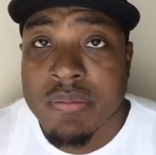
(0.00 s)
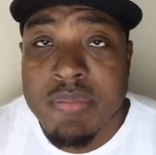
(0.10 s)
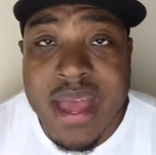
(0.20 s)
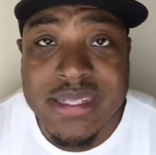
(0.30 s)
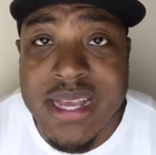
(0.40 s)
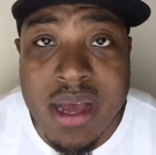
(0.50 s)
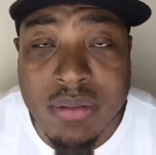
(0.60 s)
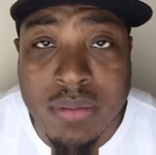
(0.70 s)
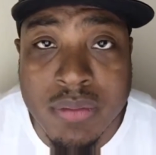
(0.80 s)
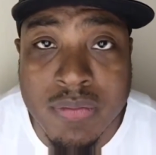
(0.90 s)
max
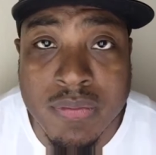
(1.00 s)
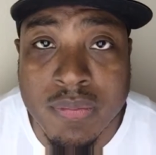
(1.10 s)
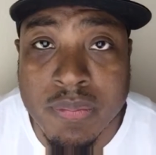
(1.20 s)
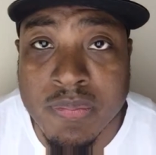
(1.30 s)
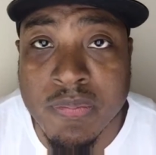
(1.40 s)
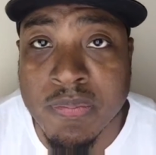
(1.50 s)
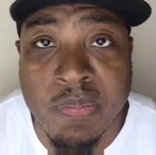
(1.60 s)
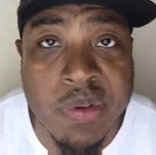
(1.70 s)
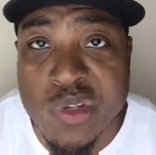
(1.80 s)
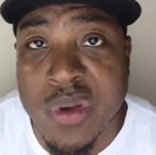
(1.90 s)
out
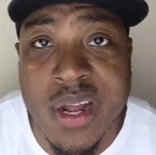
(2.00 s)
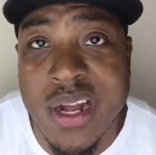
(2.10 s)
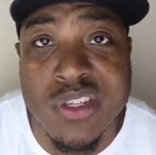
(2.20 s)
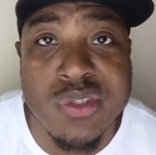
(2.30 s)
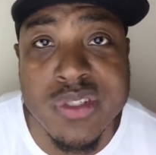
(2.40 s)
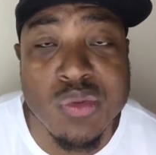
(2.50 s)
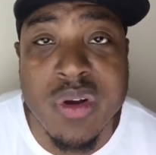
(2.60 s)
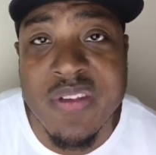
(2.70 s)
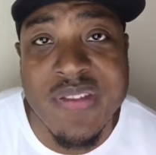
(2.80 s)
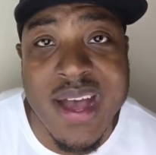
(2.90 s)
between
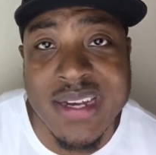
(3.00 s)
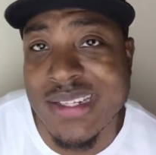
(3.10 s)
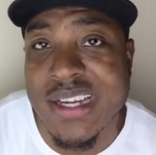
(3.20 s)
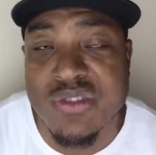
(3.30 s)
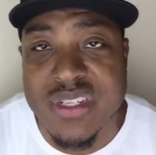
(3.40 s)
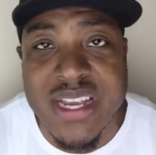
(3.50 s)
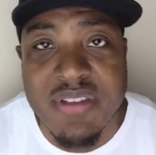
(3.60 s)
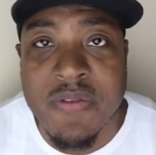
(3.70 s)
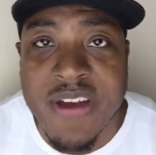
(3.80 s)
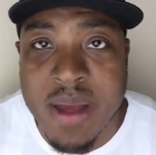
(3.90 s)
125 to
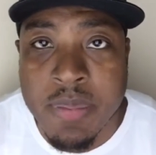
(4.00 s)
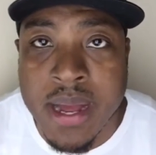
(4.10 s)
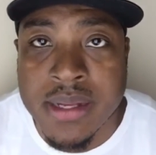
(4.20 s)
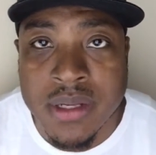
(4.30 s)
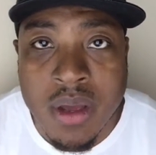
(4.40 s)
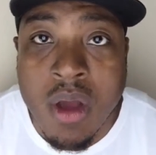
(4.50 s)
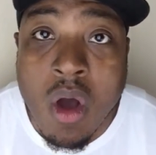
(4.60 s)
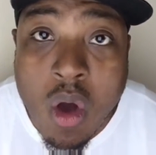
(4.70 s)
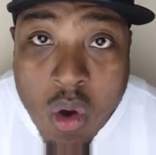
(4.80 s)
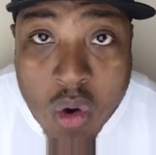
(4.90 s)
175 pounds,
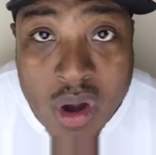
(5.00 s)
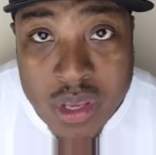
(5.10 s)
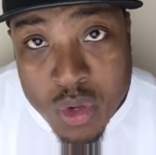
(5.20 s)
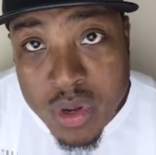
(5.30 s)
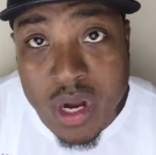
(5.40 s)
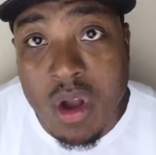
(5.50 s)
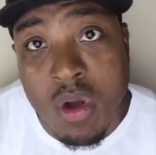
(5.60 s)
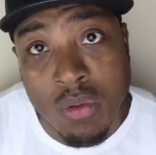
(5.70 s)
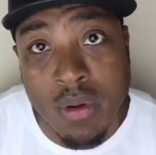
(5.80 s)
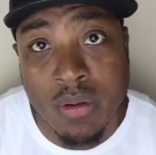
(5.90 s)
or you can
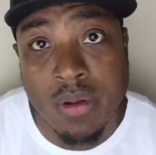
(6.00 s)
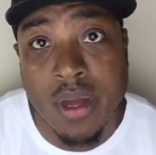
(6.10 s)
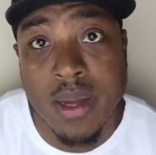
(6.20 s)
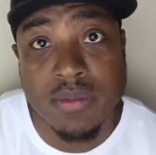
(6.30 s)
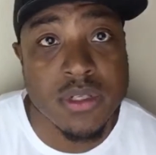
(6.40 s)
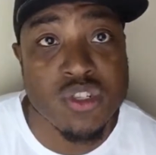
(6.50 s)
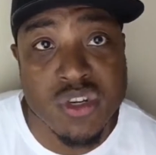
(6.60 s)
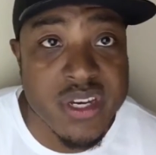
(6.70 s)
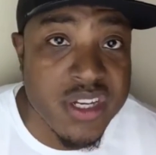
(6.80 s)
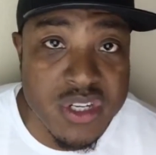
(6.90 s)
go up to
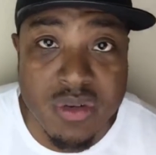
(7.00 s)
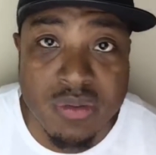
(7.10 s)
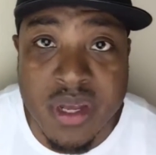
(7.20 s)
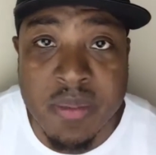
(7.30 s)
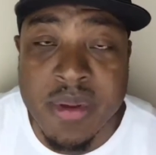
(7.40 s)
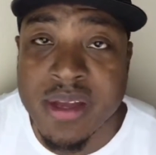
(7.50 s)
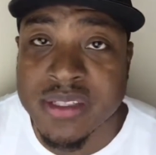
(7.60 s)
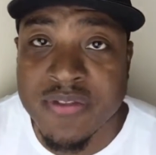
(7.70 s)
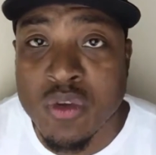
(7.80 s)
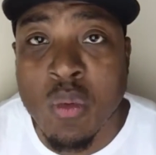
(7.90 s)
traditional
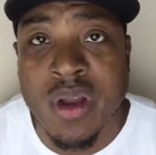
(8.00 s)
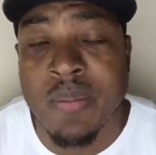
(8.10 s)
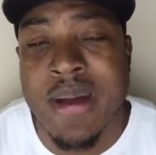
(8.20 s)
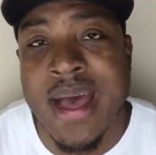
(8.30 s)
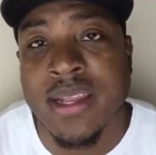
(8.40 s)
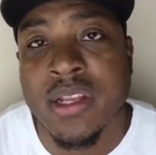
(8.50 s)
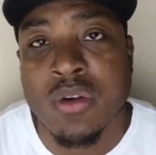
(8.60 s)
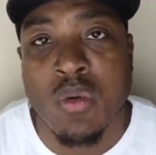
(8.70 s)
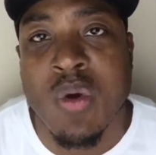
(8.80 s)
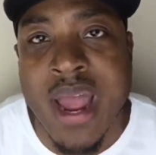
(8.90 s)
dumbbells if you want to buy a
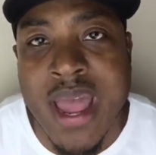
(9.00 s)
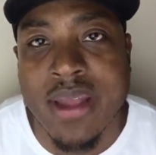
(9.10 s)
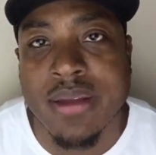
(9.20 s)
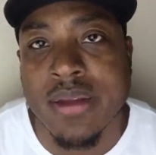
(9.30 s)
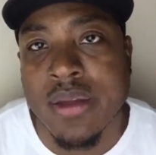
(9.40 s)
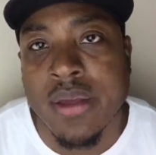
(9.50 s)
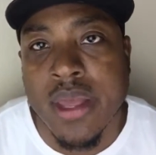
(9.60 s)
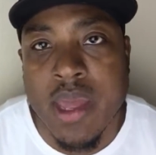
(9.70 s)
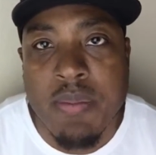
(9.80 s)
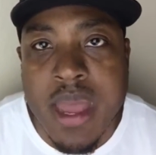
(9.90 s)
little rack,
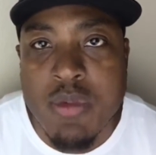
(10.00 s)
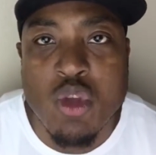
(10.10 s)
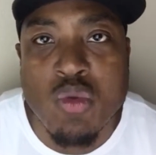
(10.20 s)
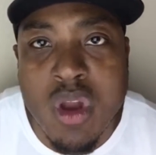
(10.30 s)
and maybe